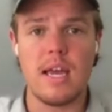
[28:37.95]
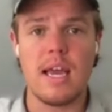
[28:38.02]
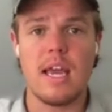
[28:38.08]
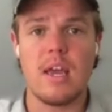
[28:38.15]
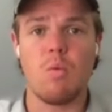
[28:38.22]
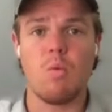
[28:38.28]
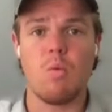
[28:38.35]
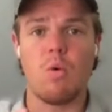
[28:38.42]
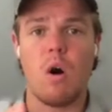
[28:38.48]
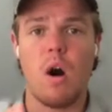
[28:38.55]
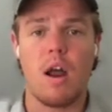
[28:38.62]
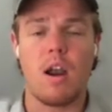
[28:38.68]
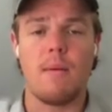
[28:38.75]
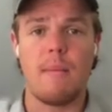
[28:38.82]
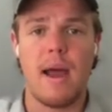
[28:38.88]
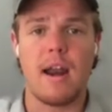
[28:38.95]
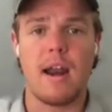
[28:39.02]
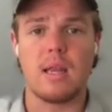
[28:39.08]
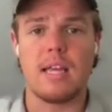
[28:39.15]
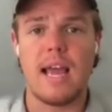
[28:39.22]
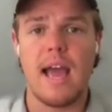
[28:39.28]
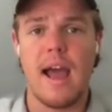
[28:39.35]
it will
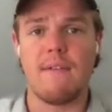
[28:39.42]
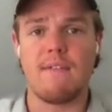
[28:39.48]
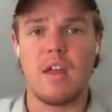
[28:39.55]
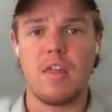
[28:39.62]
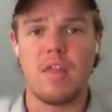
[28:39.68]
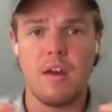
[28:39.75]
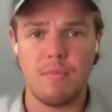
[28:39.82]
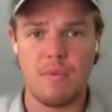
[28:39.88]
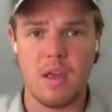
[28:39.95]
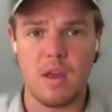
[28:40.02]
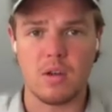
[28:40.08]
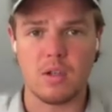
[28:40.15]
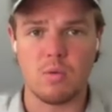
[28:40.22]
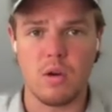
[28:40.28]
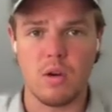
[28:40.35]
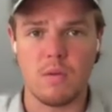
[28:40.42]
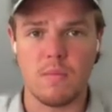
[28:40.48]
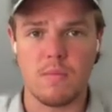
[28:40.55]
automatically add a thumbnail as well.